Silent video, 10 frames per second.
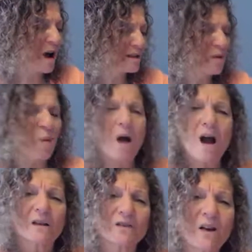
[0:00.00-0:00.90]
the
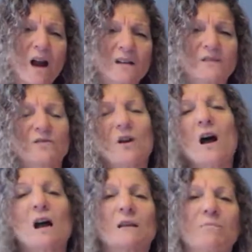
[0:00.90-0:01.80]
walk, talk the
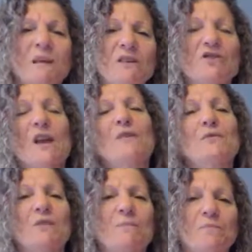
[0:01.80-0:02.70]
talk, be
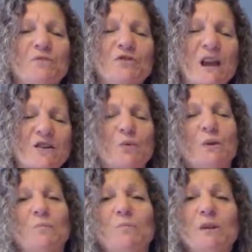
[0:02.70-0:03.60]
genuine,
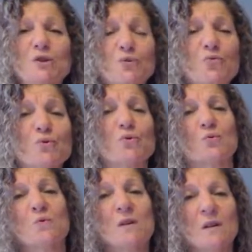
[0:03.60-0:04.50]
be
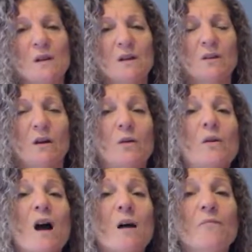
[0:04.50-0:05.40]
true. You know,
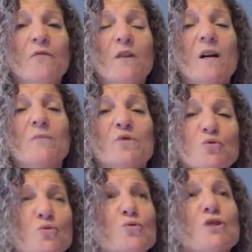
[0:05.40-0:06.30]
come from
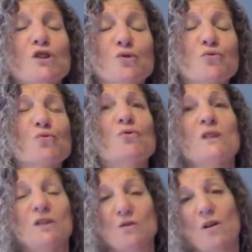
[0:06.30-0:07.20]
truly, truly
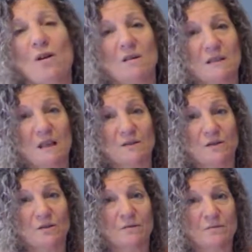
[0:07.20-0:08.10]
your heart
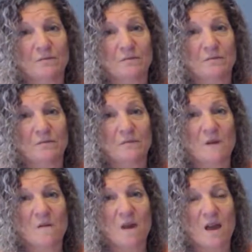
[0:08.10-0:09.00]
center.
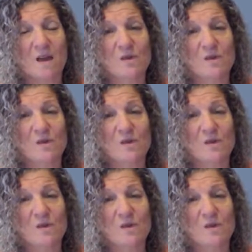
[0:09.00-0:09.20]
Okay?